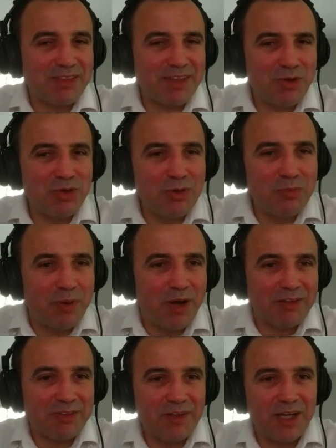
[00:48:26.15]
The cool
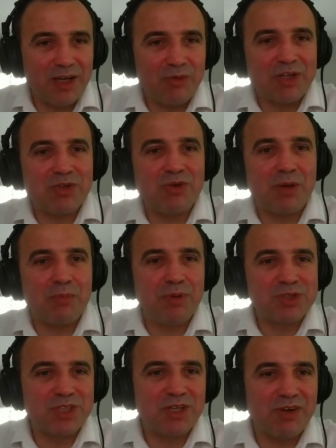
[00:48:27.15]
part in what you are
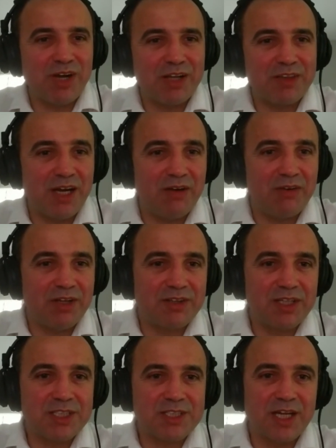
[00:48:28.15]
posting right now
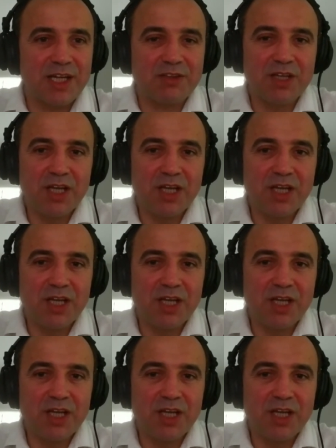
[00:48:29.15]
is that